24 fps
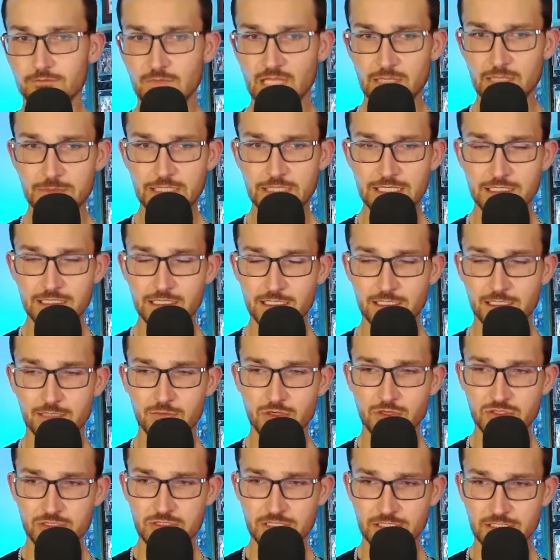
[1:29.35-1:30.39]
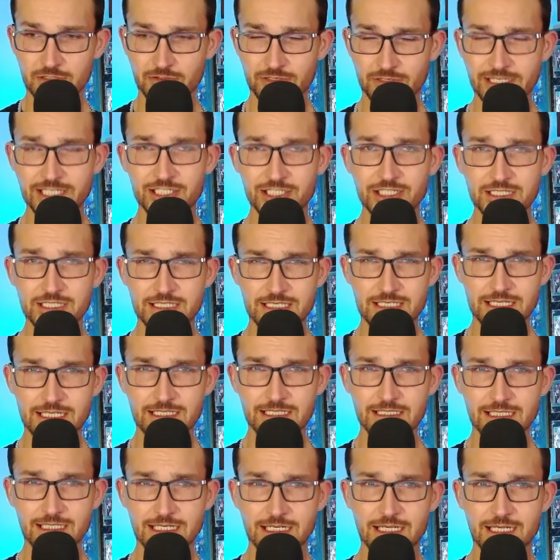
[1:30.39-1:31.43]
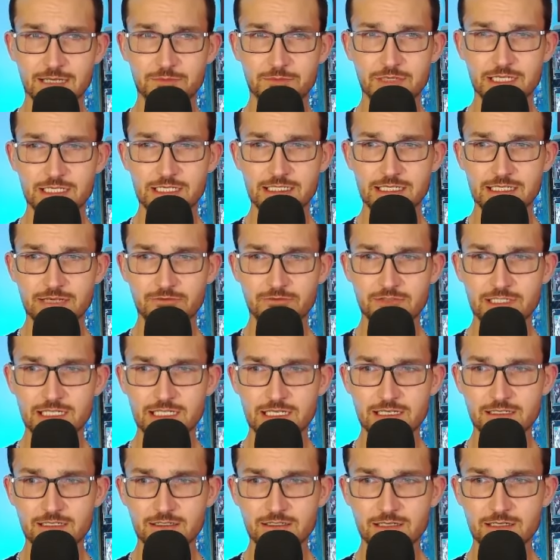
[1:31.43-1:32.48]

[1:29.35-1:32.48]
I mean, not the most egregious thing that a company has ever done,